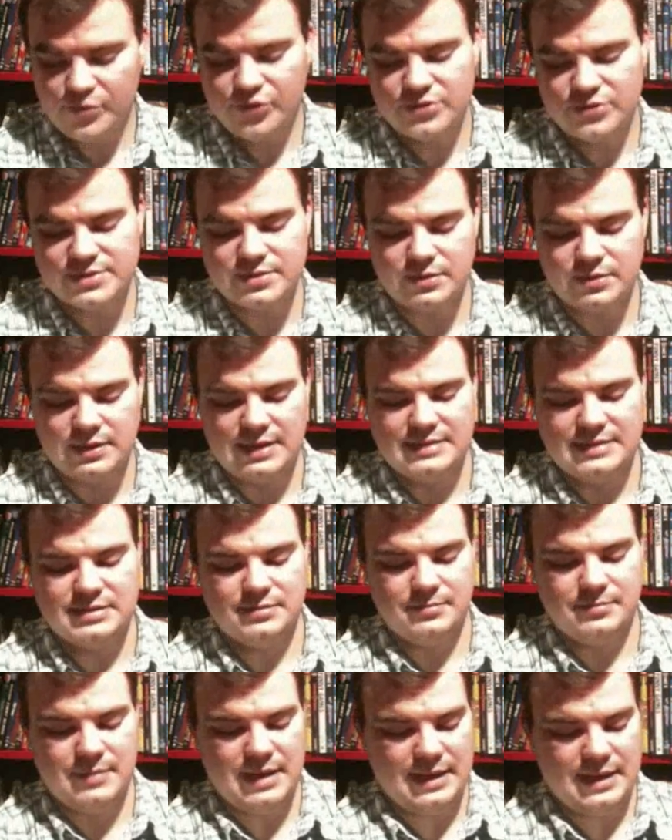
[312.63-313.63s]
From Crystal
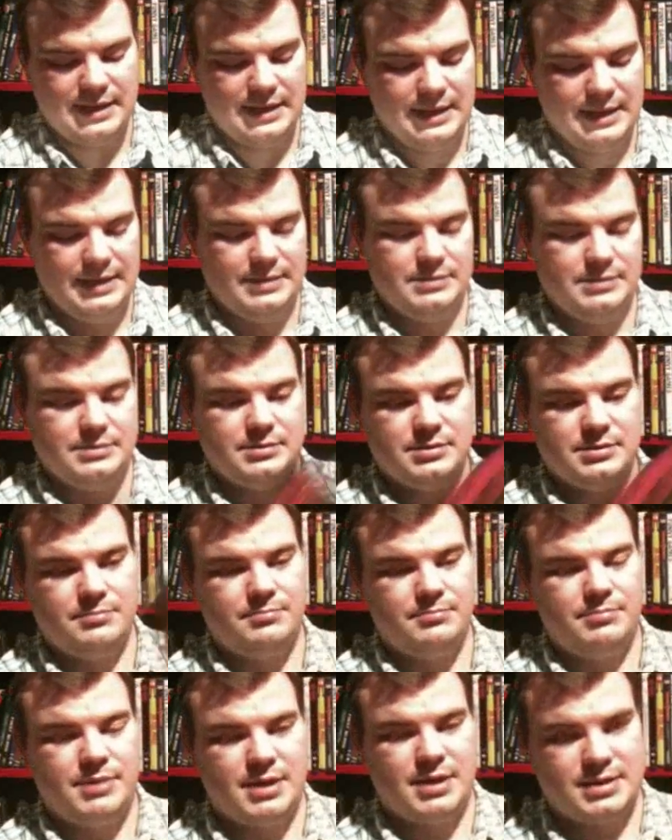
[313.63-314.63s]
Lake to
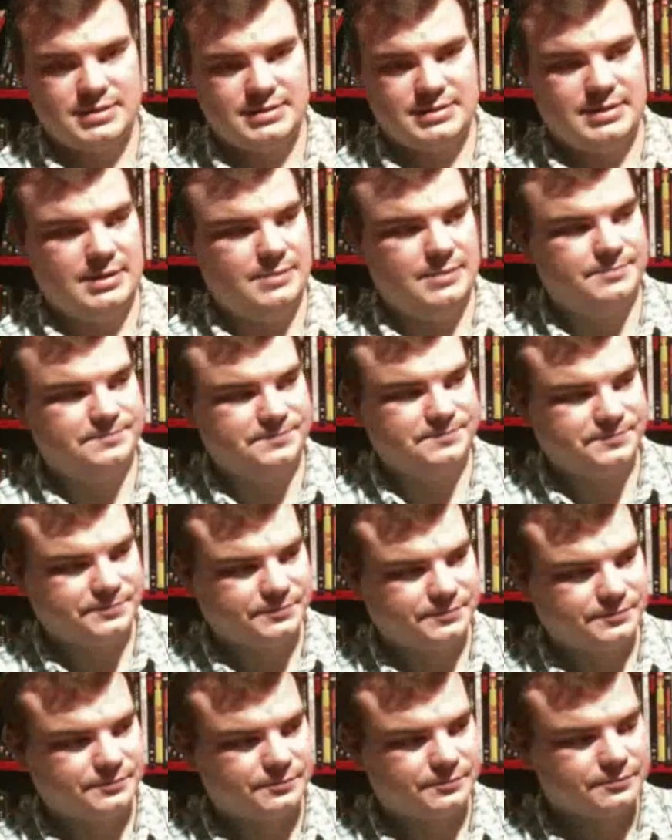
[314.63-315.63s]
Manhattan box set.